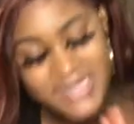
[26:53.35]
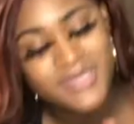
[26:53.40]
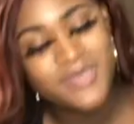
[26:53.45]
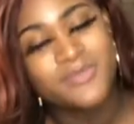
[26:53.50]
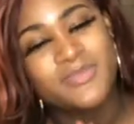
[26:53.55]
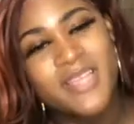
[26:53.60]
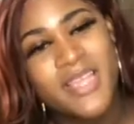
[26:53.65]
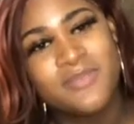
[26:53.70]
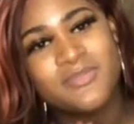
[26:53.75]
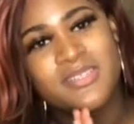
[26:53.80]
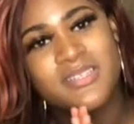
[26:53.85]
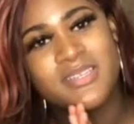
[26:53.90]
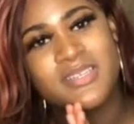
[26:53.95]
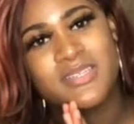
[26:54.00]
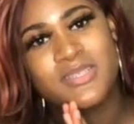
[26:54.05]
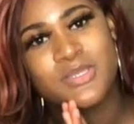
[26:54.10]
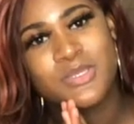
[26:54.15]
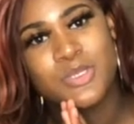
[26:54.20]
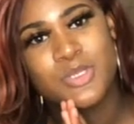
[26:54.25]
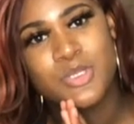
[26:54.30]
sometimes you need
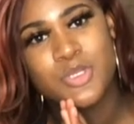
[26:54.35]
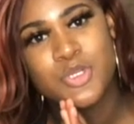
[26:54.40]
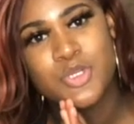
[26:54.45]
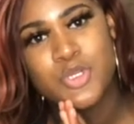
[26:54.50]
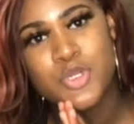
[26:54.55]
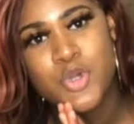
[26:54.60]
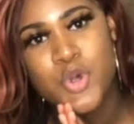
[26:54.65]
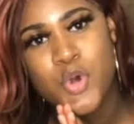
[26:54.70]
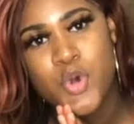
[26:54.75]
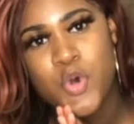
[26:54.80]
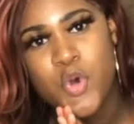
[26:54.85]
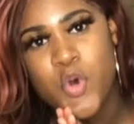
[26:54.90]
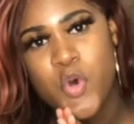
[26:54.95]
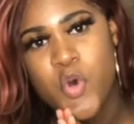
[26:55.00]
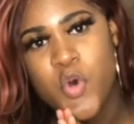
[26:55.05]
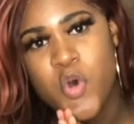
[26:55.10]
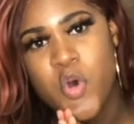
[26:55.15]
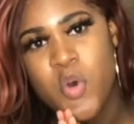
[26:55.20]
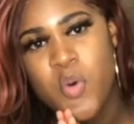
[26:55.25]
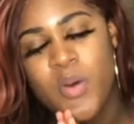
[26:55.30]
to
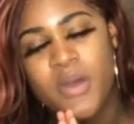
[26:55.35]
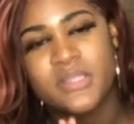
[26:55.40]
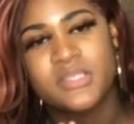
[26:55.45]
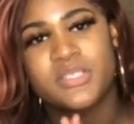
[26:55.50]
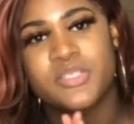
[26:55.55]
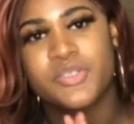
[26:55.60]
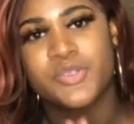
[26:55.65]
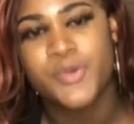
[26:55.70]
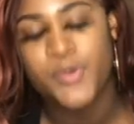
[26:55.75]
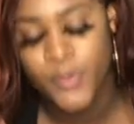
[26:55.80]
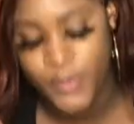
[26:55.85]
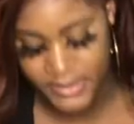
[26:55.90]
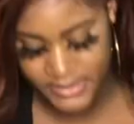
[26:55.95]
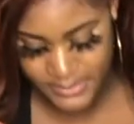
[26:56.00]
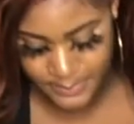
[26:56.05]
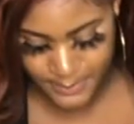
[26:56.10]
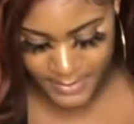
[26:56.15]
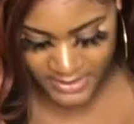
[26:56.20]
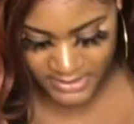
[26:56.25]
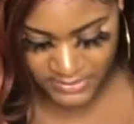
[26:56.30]
know what to do and what's
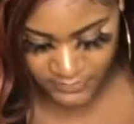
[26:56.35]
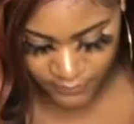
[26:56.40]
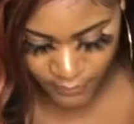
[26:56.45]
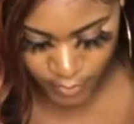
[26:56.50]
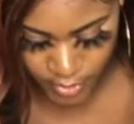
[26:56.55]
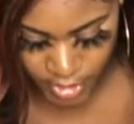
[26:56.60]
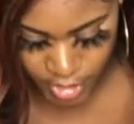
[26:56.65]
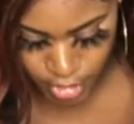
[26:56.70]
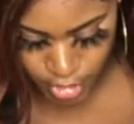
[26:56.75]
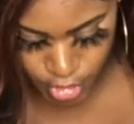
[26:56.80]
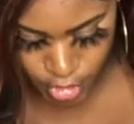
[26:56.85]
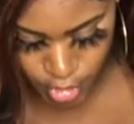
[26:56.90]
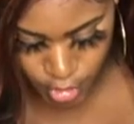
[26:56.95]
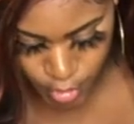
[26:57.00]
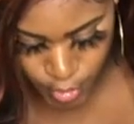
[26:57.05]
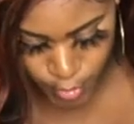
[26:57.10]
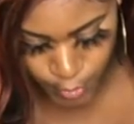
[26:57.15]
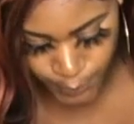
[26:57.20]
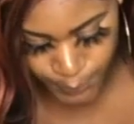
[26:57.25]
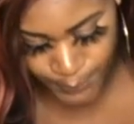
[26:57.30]
best for
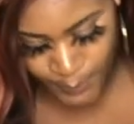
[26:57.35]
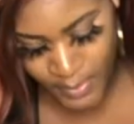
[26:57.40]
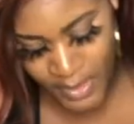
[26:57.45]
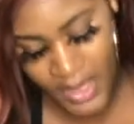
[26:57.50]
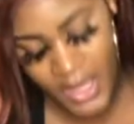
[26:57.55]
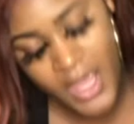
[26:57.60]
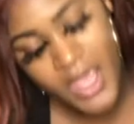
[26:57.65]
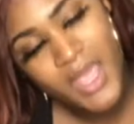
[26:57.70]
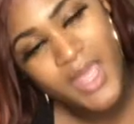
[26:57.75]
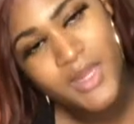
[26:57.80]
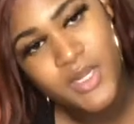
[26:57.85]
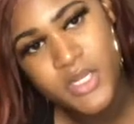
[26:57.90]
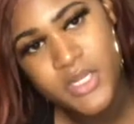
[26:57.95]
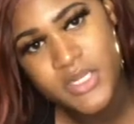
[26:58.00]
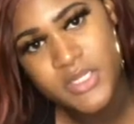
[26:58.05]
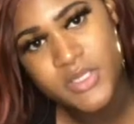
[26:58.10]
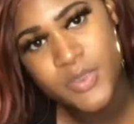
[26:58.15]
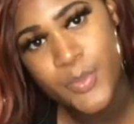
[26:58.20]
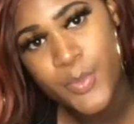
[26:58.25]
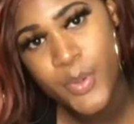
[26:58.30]
you, and you need
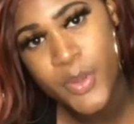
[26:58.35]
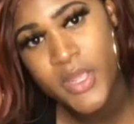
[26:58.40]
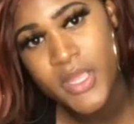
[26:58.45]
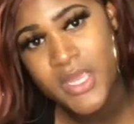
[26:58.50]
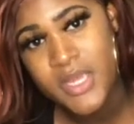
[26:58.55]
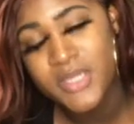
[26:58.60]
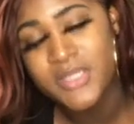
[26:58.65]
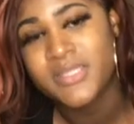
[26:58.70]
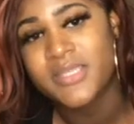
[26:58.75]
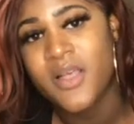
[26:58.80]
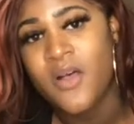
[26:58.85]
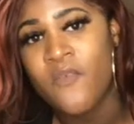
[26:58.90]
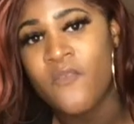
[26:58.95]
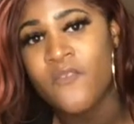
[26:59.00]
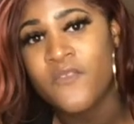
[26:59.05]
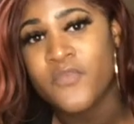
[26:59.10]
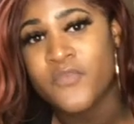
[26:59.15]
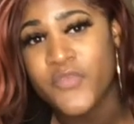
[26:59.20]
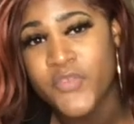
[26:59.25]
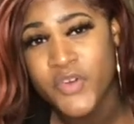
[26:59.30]
to put yourself
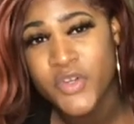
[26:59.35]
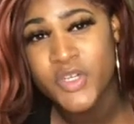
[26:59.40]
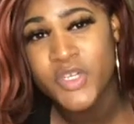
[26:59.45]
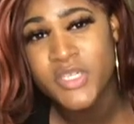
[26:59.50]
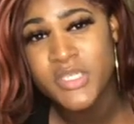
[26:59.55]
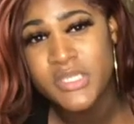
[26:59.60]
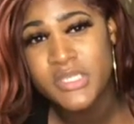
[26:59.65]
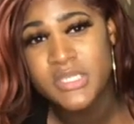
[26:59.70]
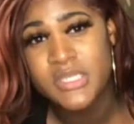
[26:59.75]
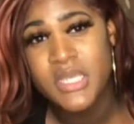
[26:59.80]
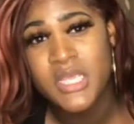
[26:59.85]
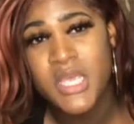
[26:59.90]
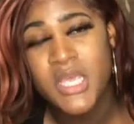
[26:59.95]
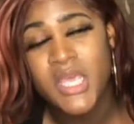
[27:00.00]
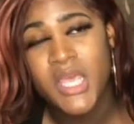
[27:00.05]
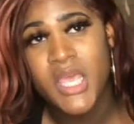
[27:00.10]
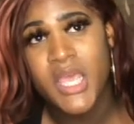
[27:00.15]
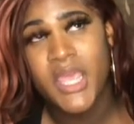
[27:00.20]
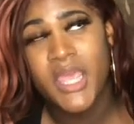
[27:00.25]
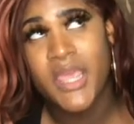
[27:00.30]
first.
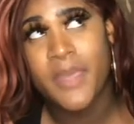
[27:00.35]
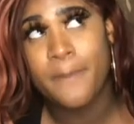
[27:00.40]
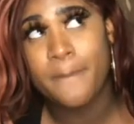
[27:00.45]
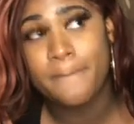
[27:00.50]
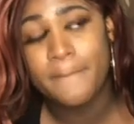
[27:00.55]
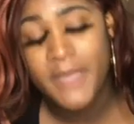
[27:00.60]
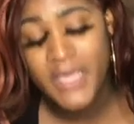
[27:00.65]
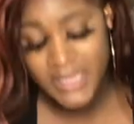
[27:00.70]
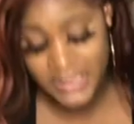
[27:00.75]
It may